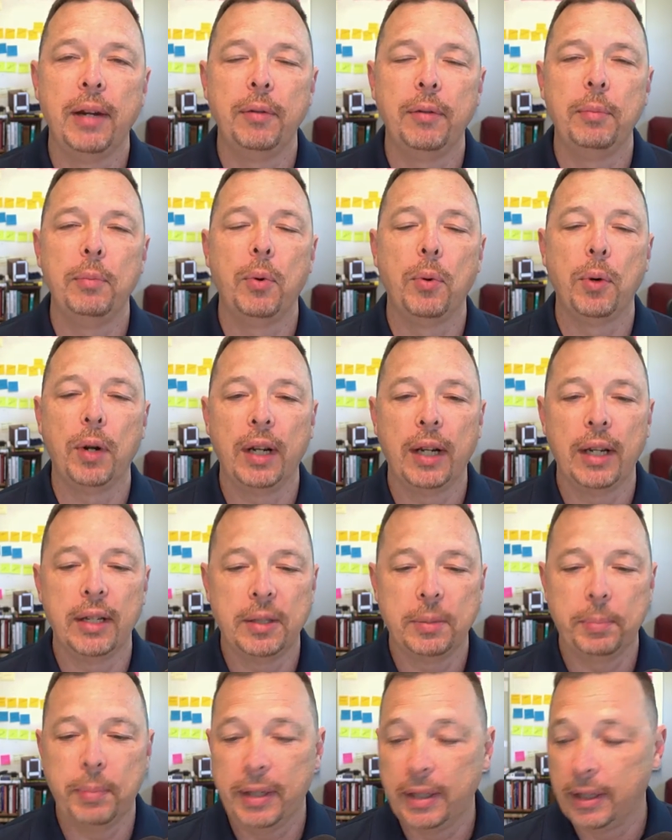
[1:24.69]
Every morning
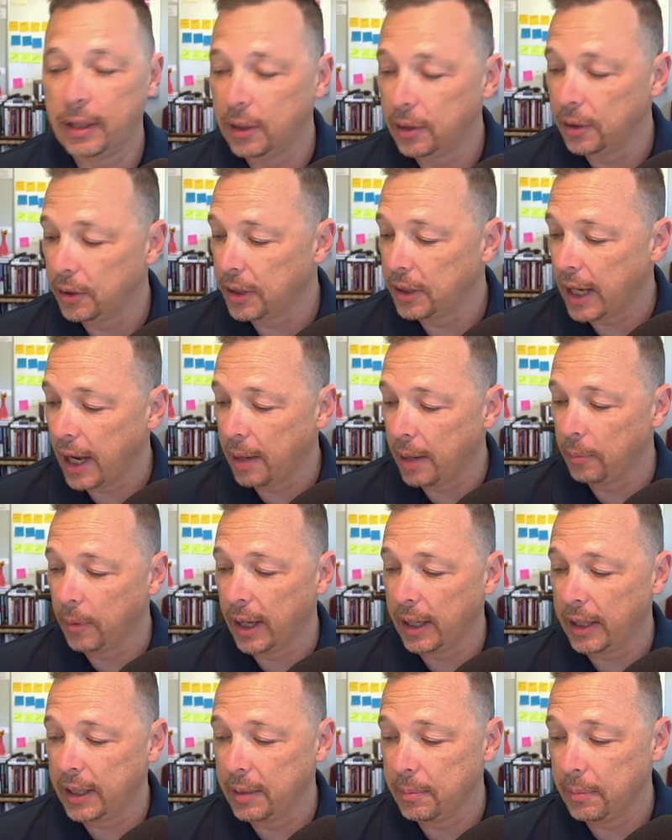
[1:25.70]
I spend a little time
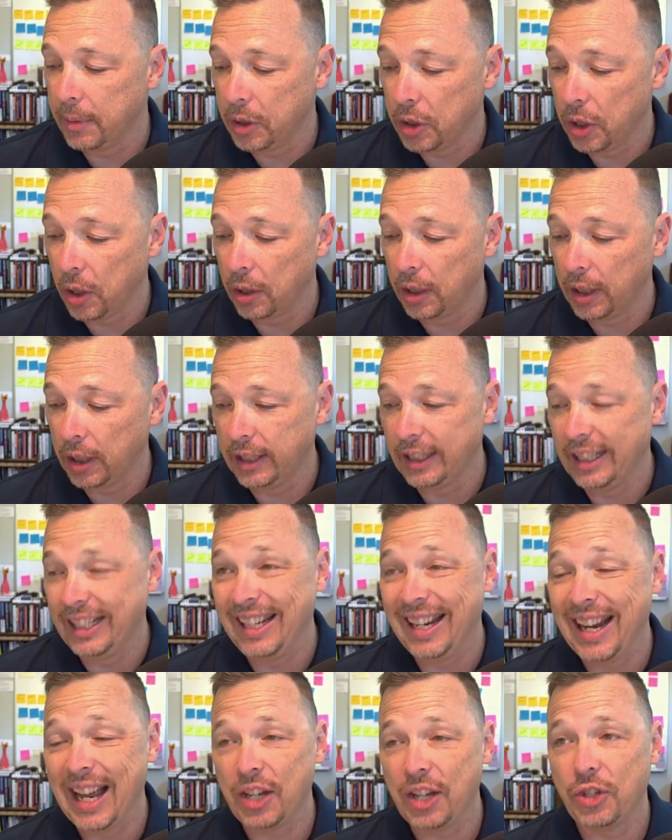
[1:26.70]
writing in my journal, and
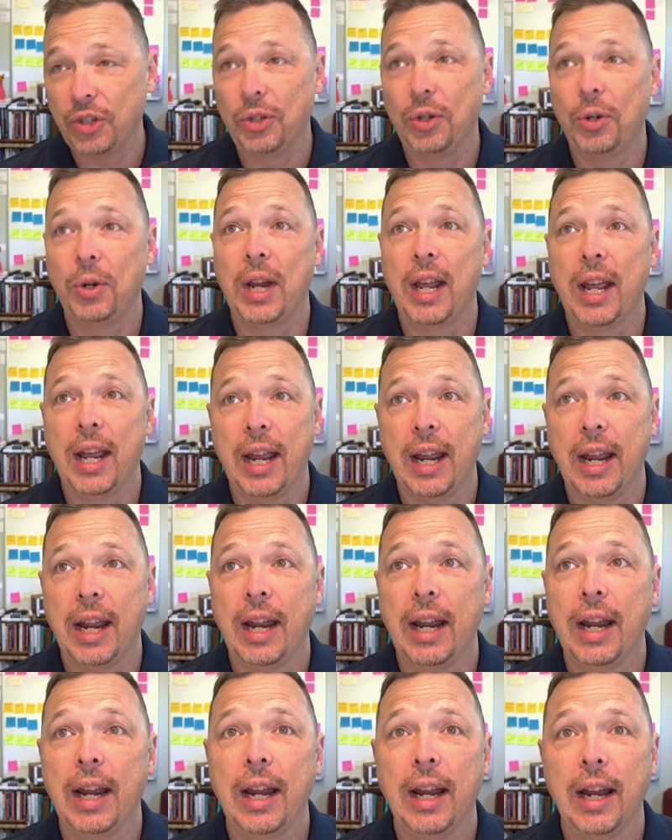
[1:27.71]

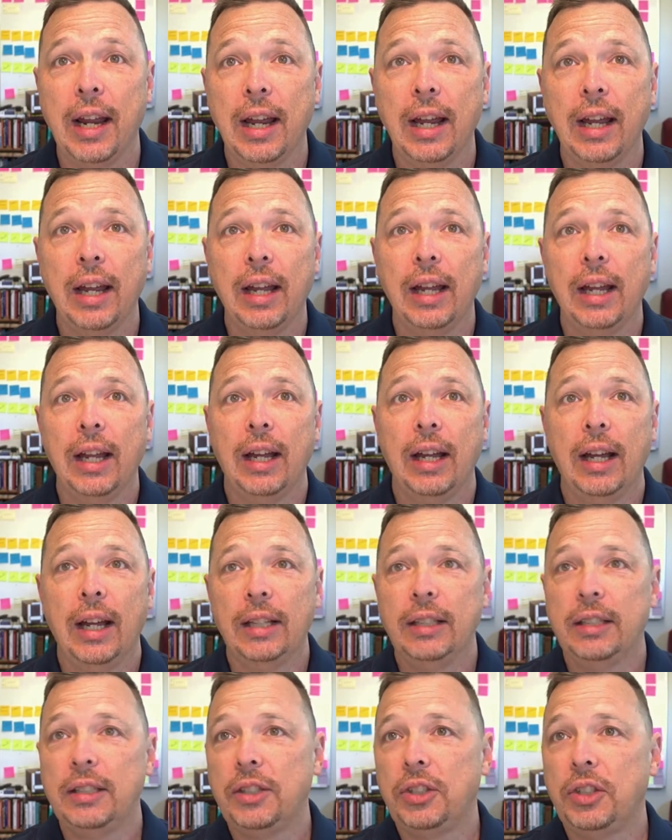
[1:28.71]
yesterday
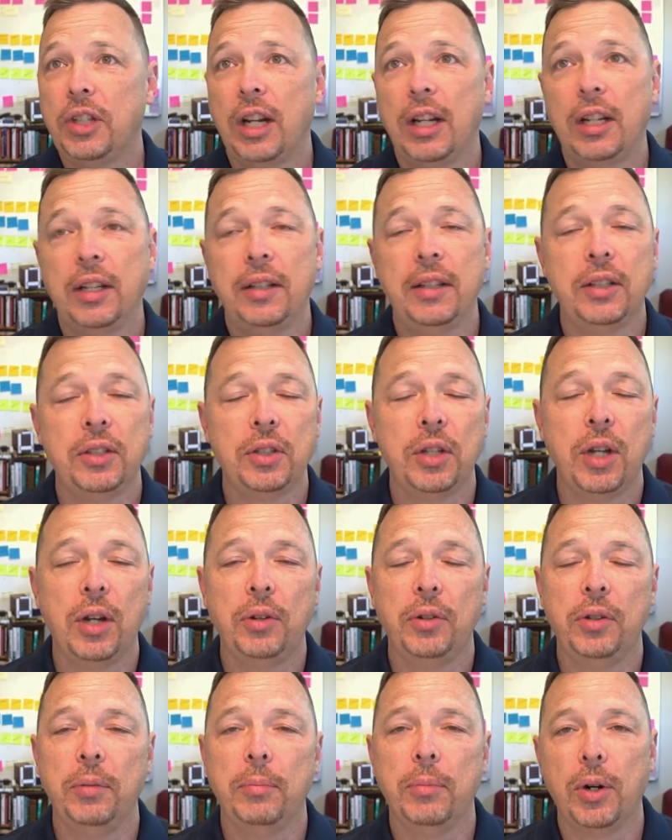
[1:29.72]
I just jotted this
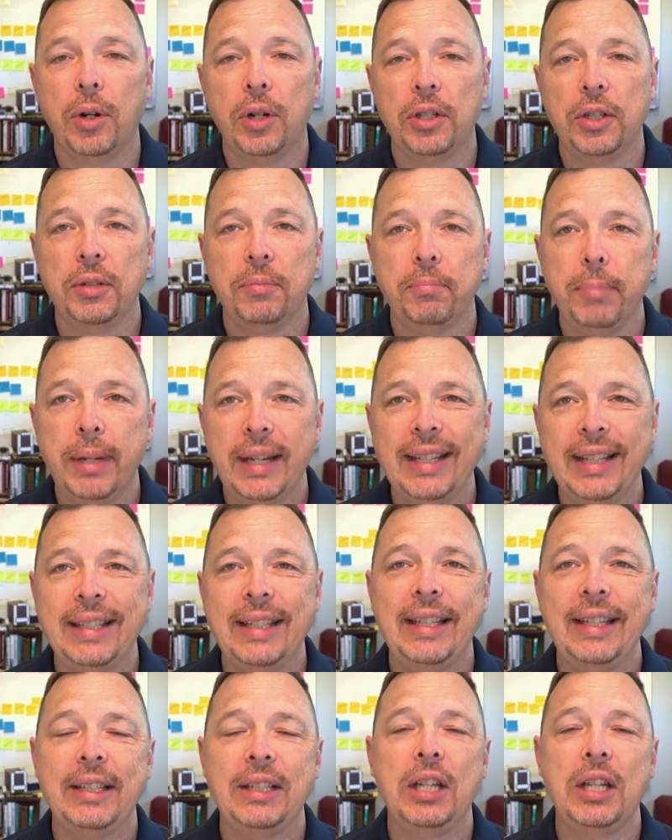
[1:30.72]
note in the margin.
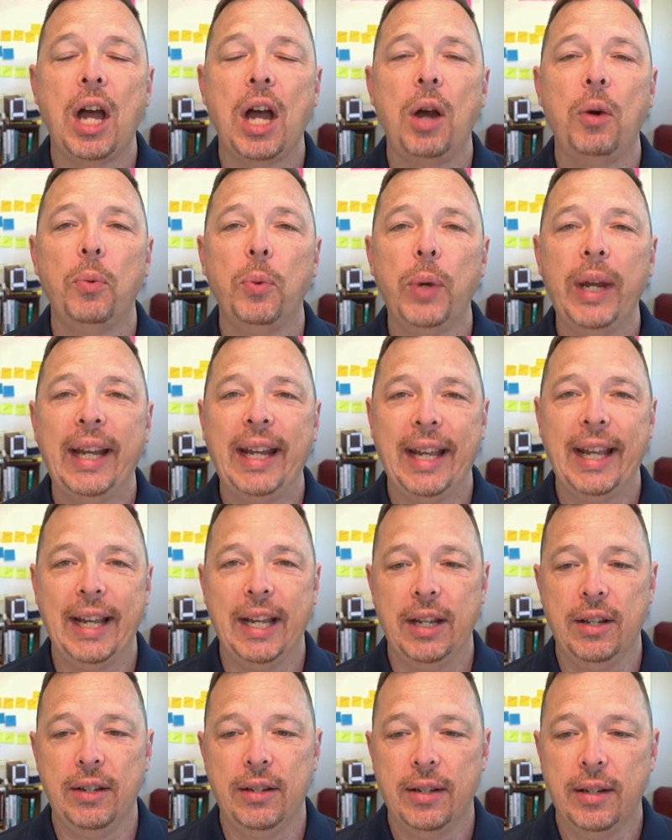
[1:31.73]
Busy is not
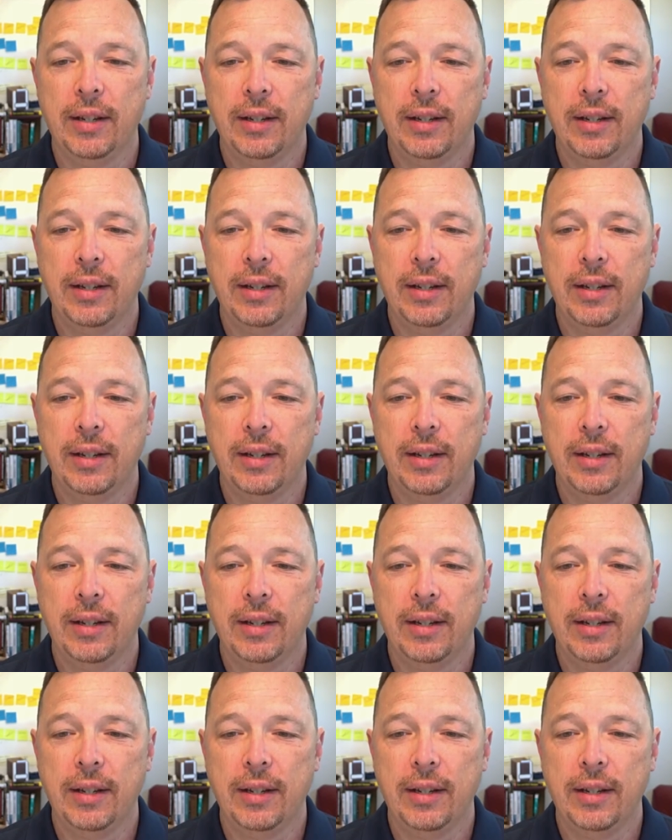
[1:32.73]
winning.